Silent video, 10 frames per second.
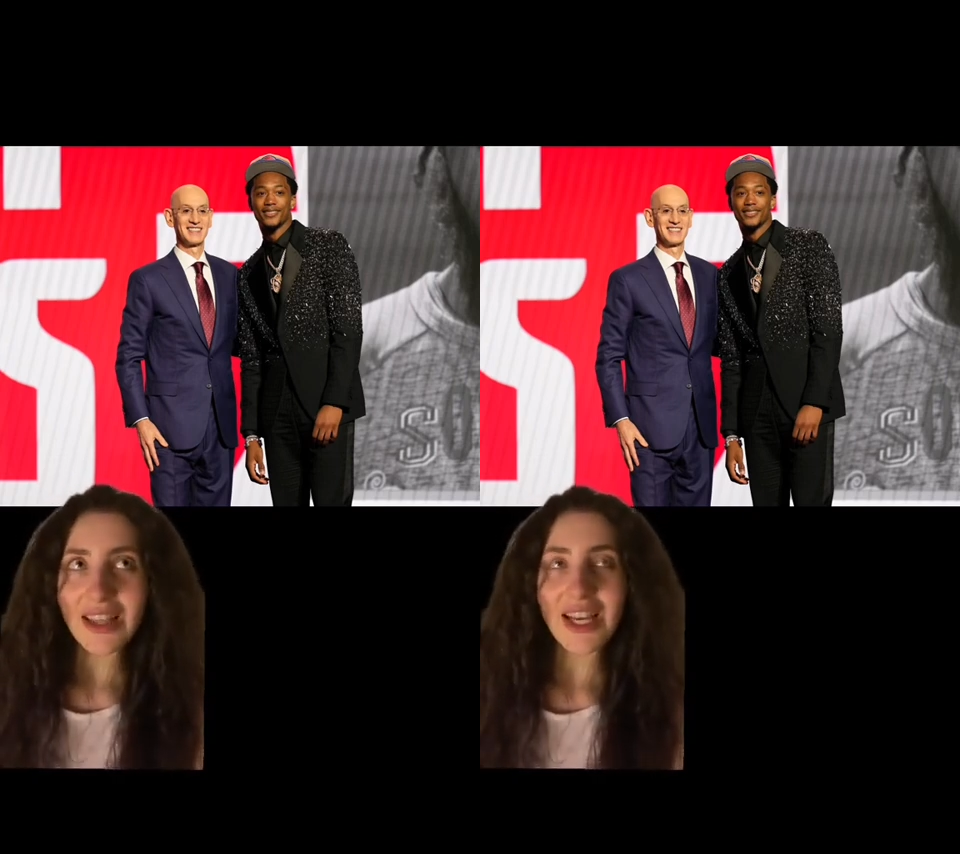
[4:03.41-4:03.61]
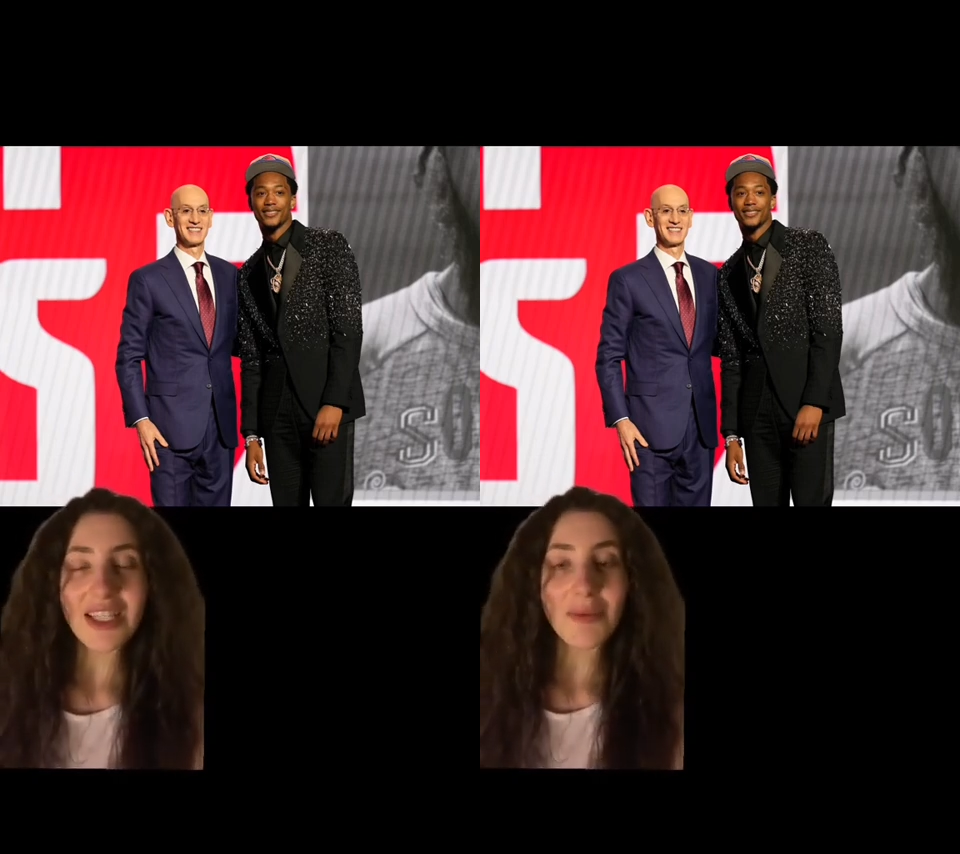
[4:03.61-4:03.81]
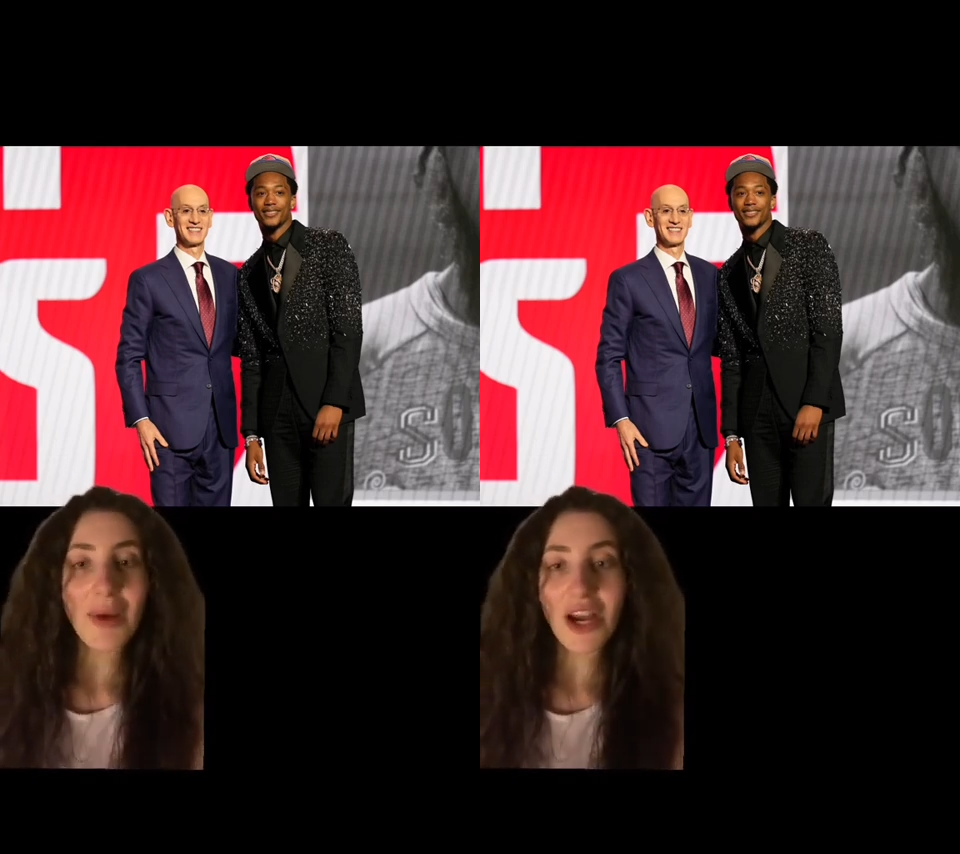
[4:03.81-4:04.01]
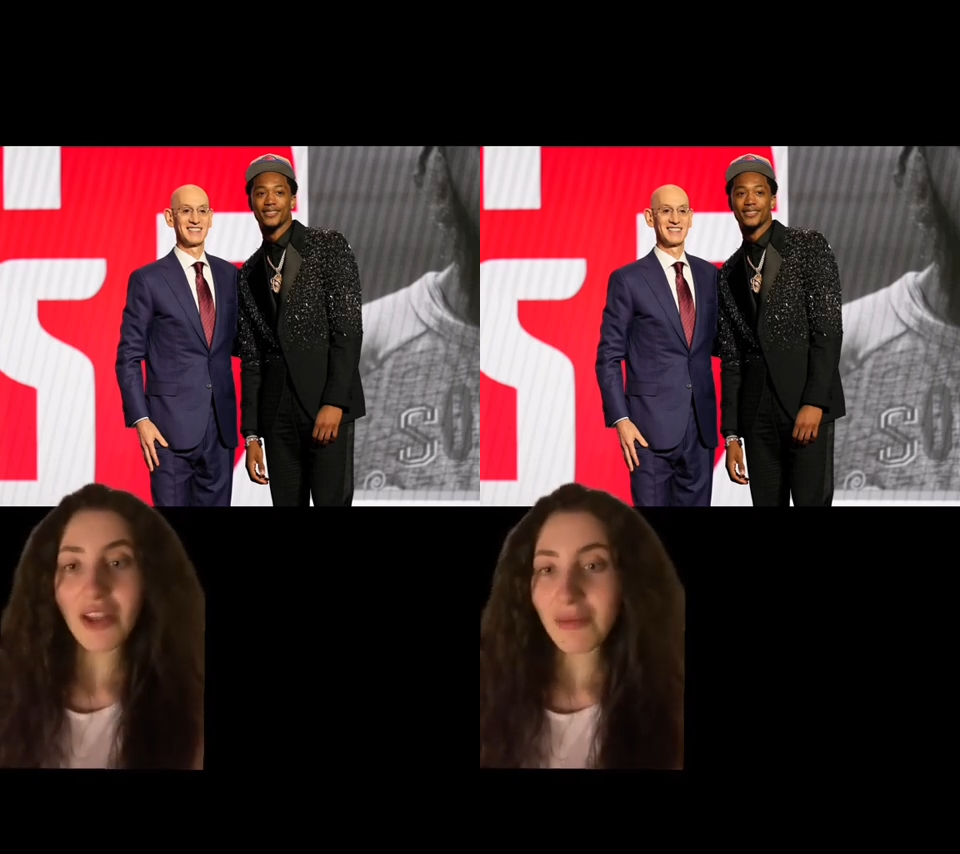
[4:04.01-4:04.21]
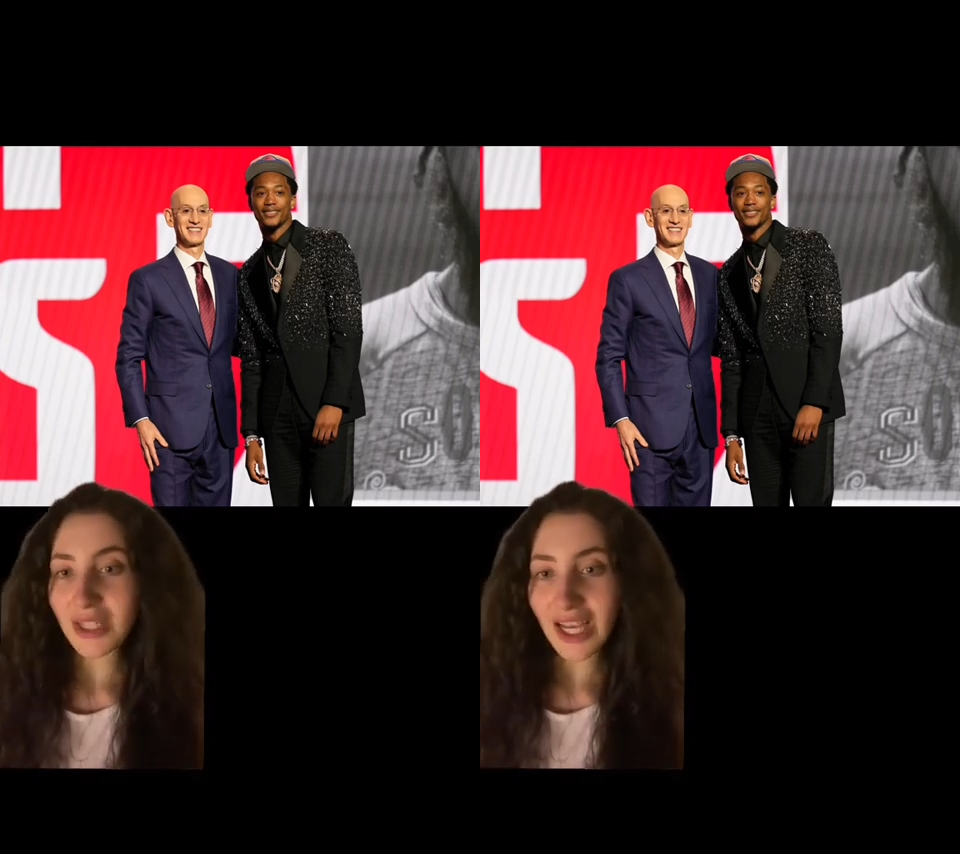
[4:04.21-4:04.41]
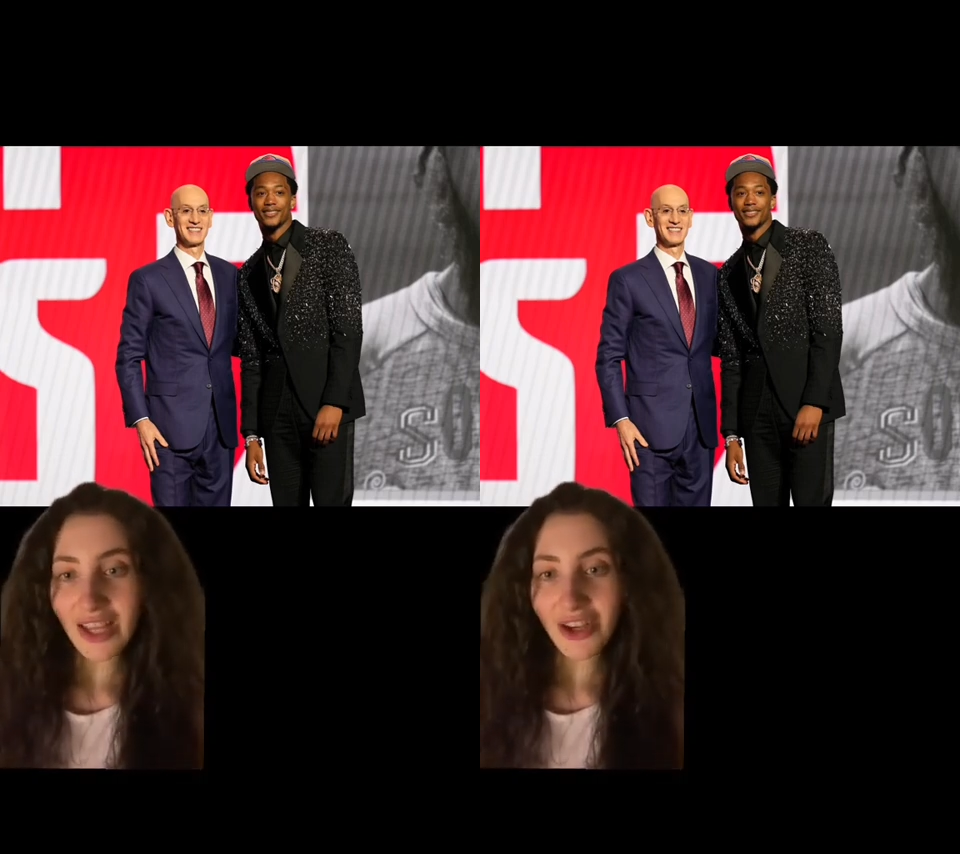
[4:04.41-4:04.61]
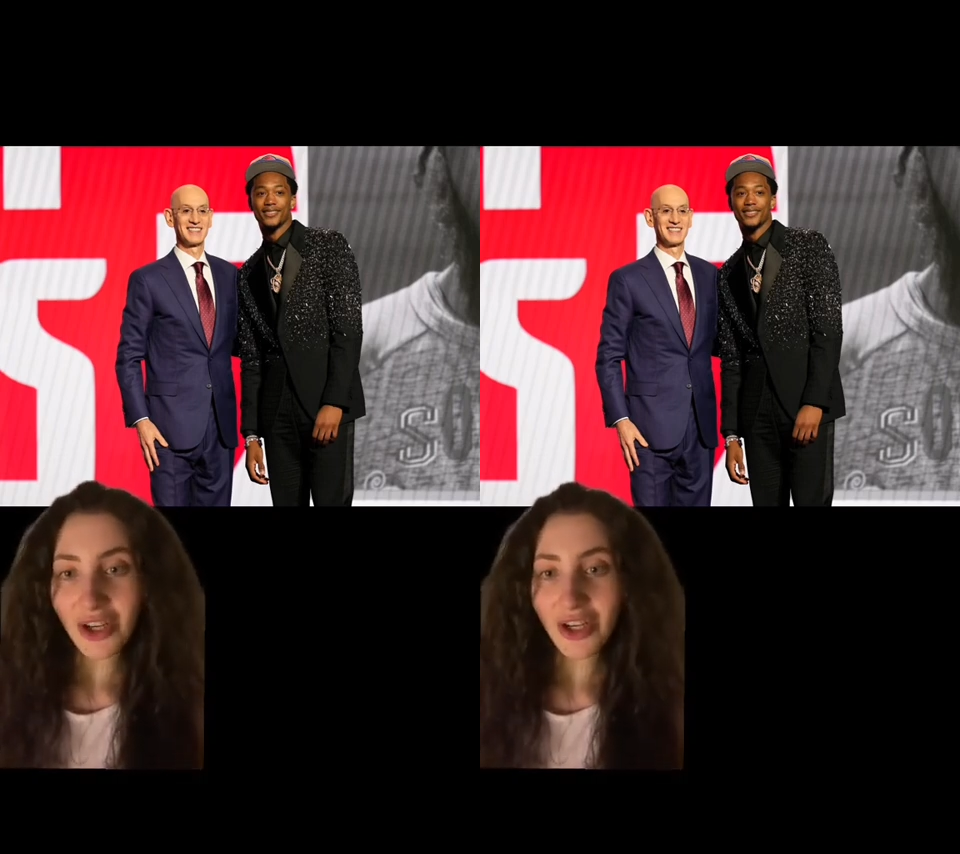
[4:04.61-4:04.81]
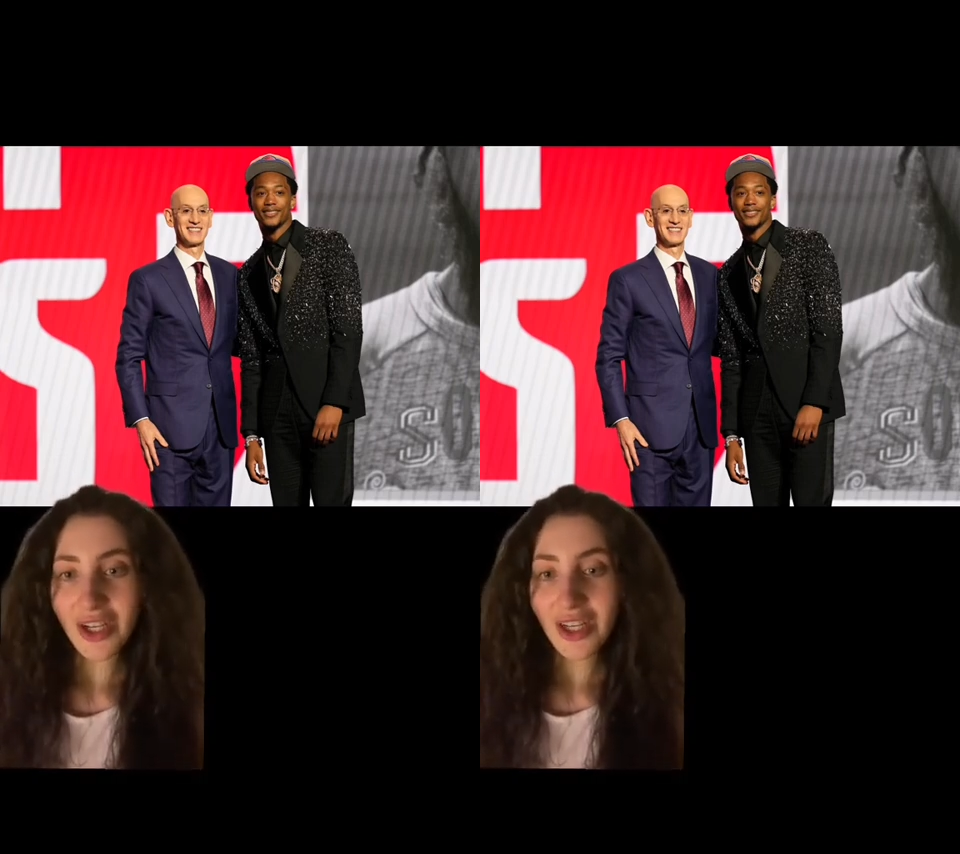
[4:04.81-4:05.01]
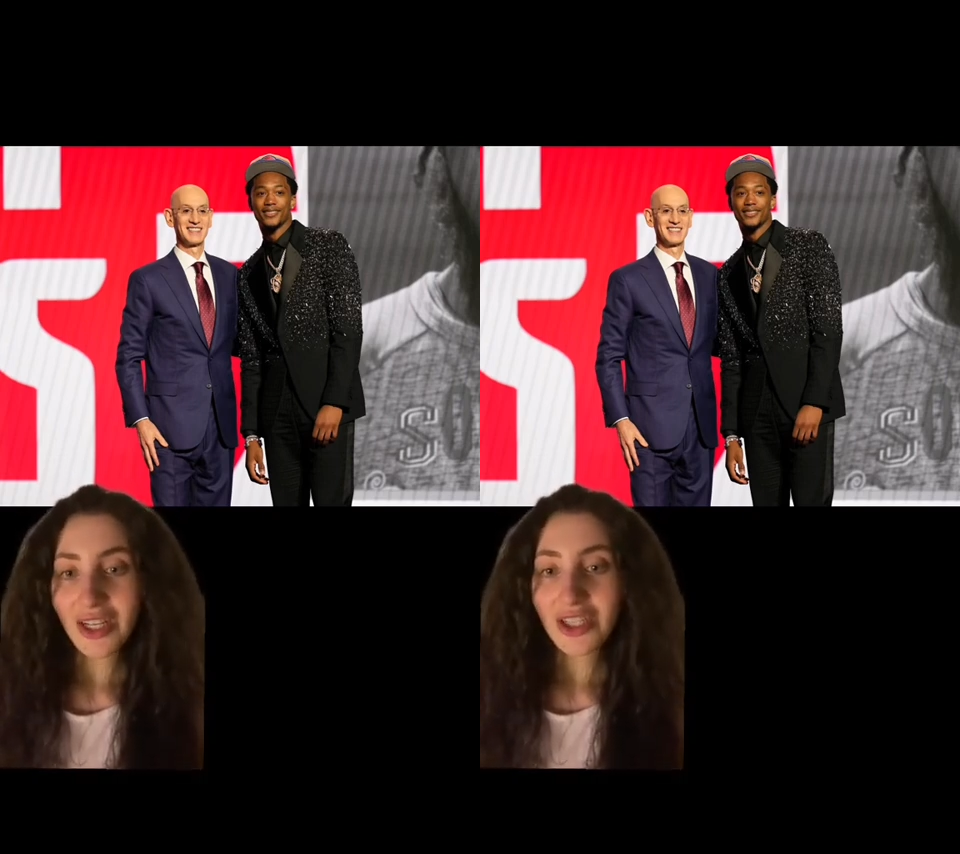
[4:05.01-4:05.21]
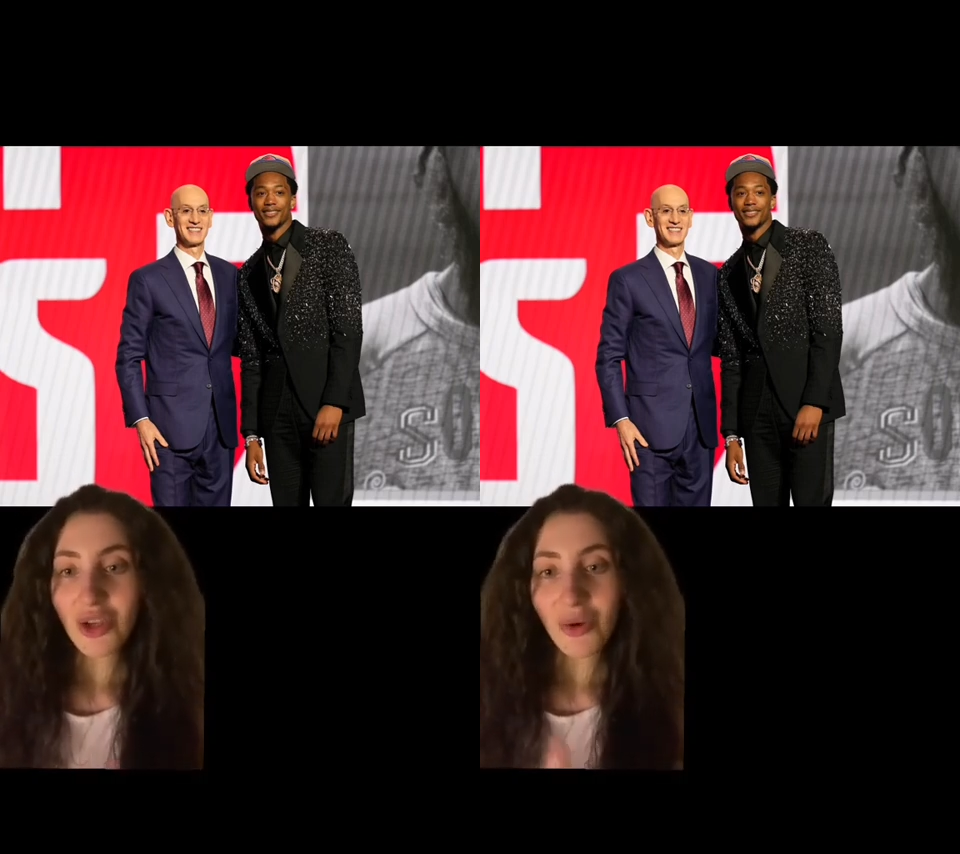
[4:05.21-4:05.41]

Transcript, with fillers: They get to pair them together. So